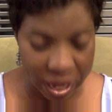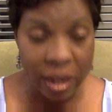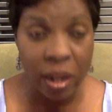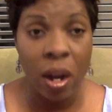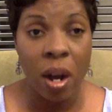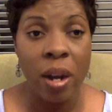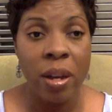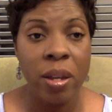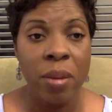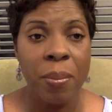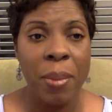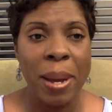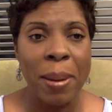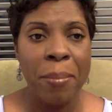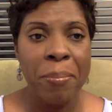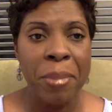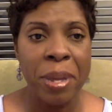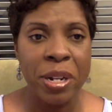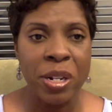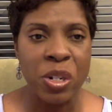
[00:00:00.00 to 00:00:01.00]
I call him my
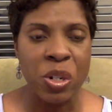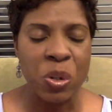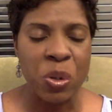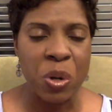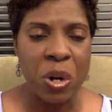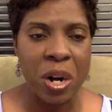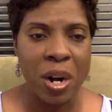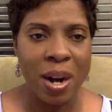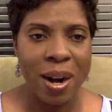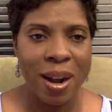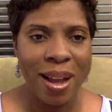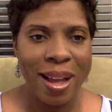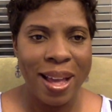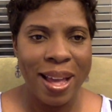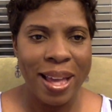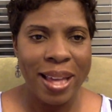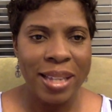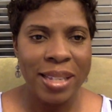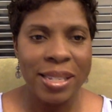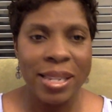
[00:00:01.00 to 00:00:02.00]
mentor.
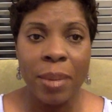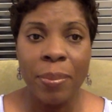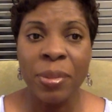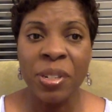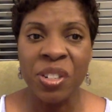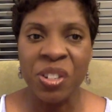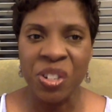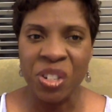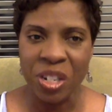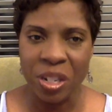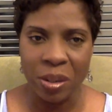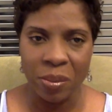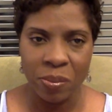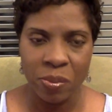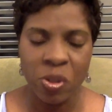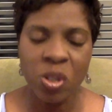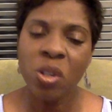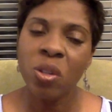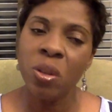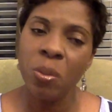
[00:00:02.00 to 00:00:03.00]
His name is Jim.
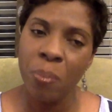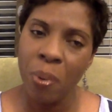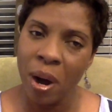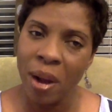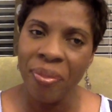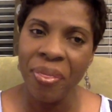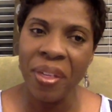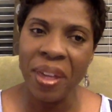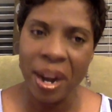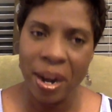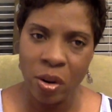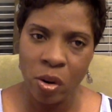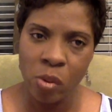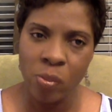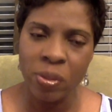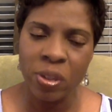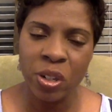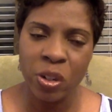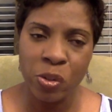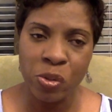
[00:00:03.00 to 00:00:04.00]
So the part that I
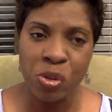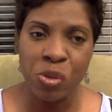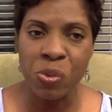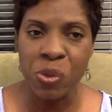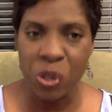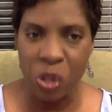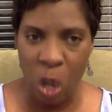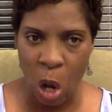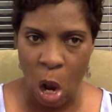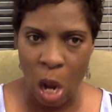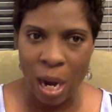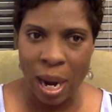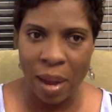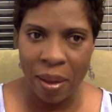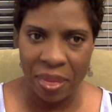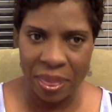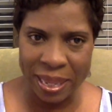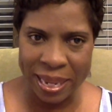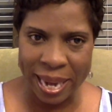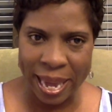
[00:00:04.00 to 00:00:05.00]
normally don't do is call
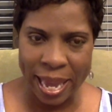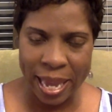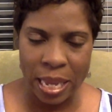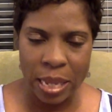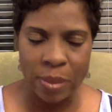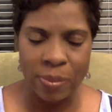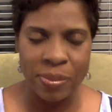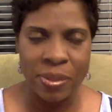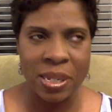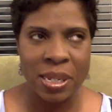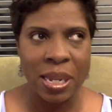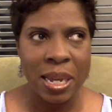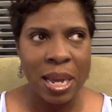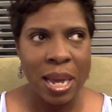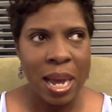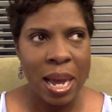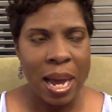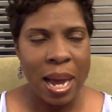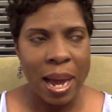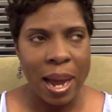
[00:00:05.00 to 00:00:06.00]
out names.
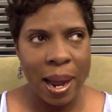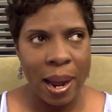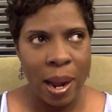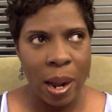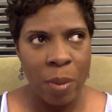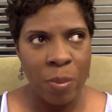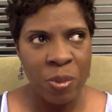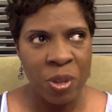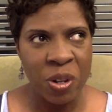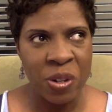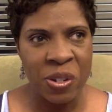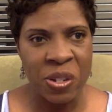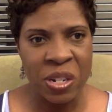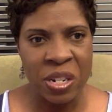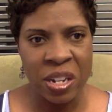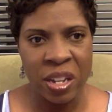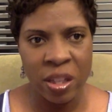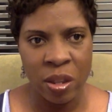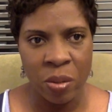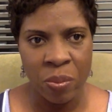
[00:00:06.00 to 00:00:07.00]
There's
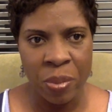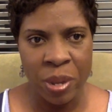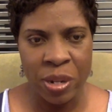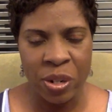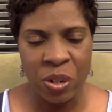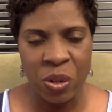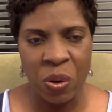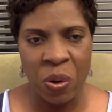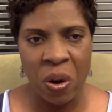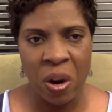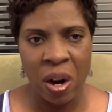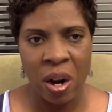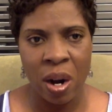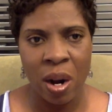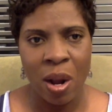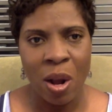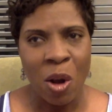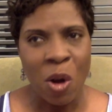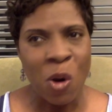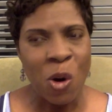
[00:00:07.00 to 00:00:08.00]
another mentor
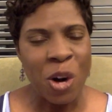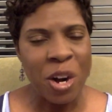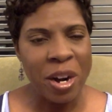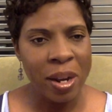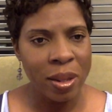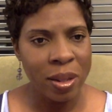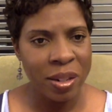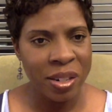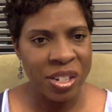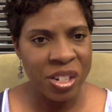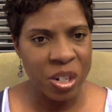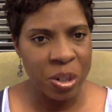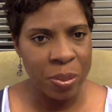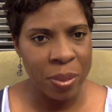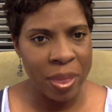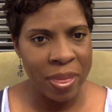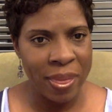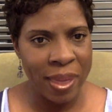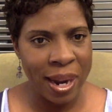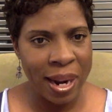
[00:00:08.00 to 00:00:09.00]
or another
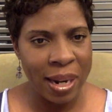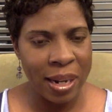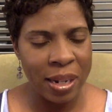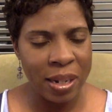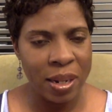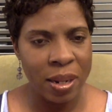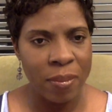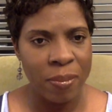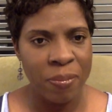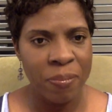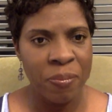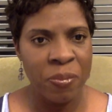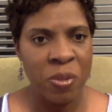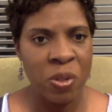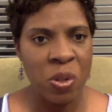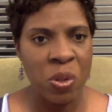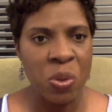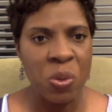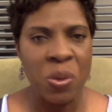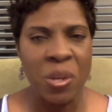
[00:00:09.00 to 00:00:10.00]
gentleman that I look up
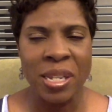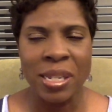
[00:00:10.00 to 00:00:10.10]
to.